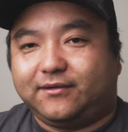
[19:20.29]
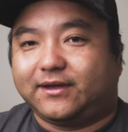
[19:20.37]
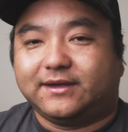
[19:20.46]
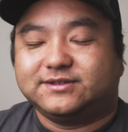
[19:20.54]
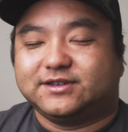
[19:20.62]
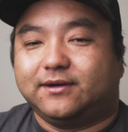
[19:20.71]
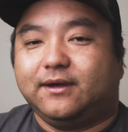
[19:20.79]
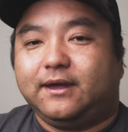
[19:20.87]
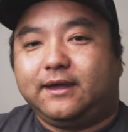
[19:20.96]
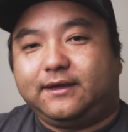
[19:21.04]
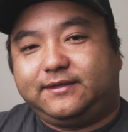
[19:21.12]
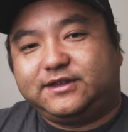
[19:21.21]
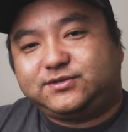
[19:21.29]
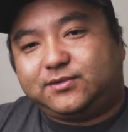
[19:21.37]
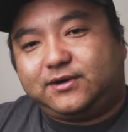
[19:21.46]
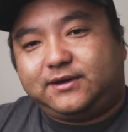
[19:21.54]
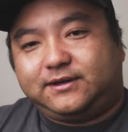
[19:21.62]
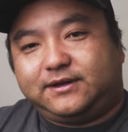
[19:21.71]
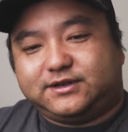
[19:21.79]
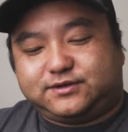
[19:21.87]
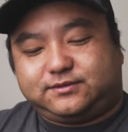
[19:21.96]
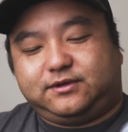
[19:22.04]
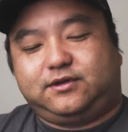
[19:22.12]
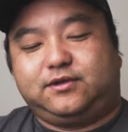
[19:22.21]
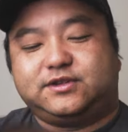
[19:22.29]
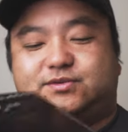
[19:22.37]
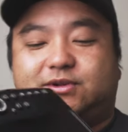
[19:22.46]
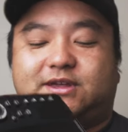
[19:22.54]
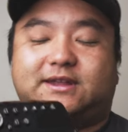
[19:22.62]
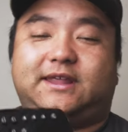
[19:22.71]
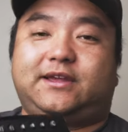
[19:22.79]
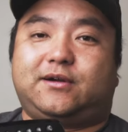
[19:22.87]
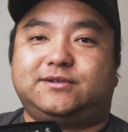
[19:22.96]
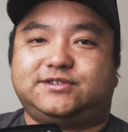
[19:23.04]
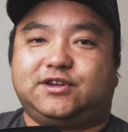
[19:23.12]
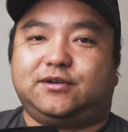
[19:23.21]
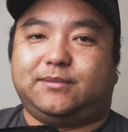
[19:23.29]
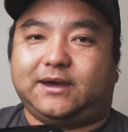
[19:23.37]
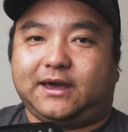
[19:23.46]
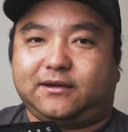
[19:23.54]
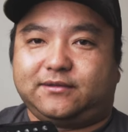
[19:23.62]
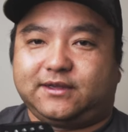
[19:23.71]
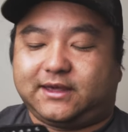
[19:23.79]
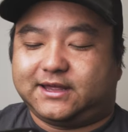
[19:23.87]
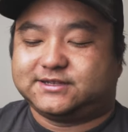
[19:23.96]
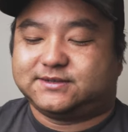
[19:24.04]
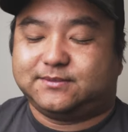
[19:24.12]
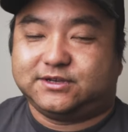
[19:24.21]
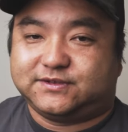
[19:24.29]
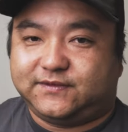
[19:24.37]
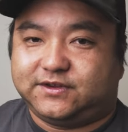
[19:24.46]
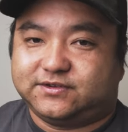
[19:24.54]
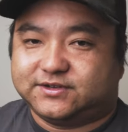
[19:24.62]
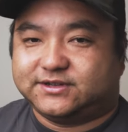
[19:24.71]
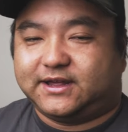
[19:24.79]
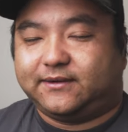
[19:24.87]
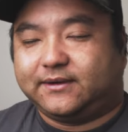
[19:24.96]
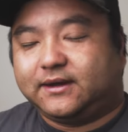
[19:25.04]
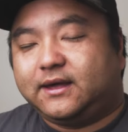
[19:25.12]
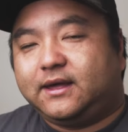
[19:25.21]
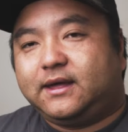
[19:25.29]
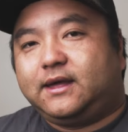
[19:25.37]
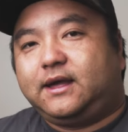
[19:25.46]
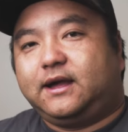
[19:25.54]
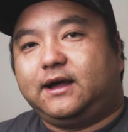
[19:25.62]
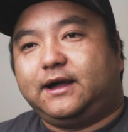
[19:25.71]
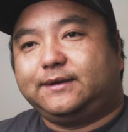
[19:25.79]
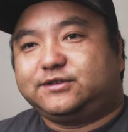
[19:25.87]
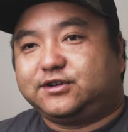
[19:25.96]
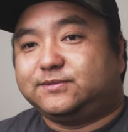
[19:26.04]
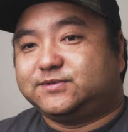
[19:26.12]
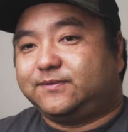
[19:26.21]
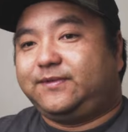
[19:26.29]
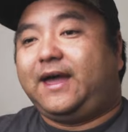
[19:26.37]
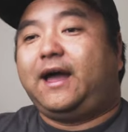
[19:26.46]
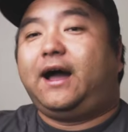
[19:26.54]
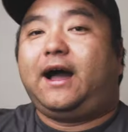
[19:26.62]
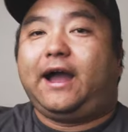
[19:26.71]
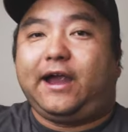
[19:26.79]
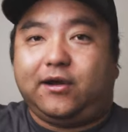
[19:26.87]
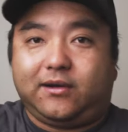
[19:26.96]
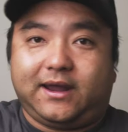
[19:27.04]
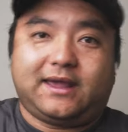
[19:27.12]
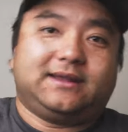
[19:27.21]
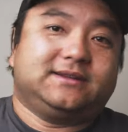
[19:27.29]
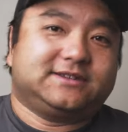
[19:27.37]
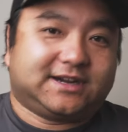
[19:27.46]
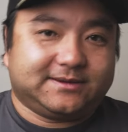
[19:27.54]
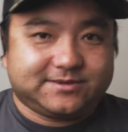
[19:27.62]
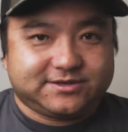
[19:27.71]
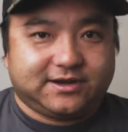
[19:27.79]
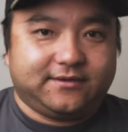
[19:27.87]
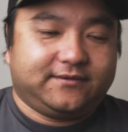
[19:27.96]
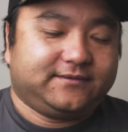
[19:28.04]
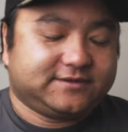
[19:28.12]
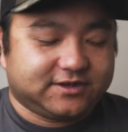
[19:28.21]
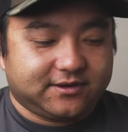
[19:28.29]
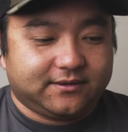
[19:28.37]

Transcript: Okay, so this one can link also, but I don't think it has as much features as that one in terms of that higher end type stuff.